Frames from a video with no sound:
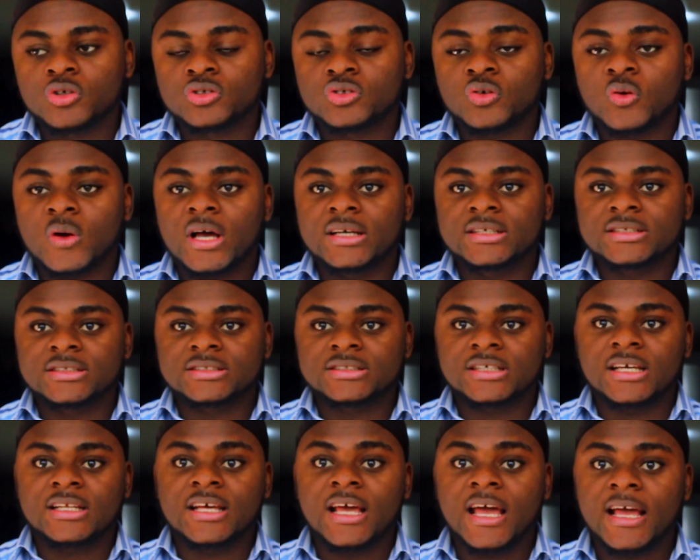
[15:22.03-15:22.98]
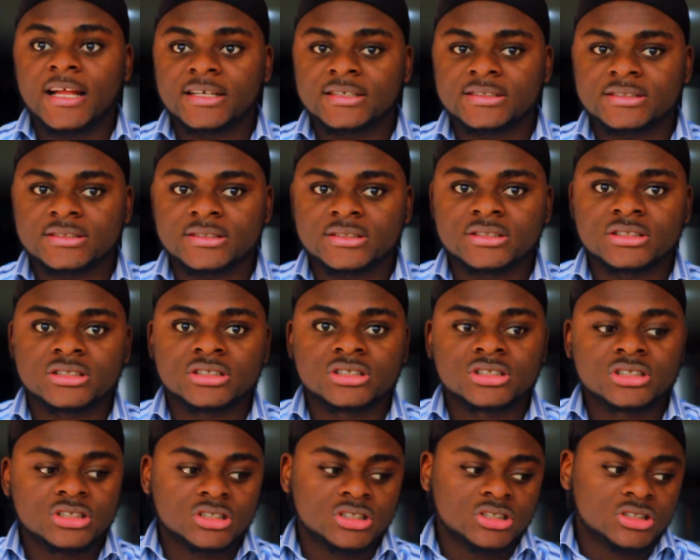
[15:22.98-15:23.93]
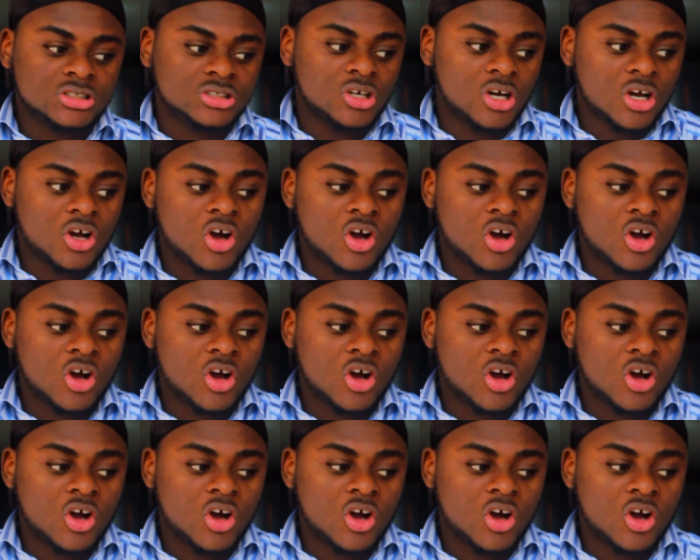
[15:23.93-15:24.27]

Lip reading: So as I said, editing, you are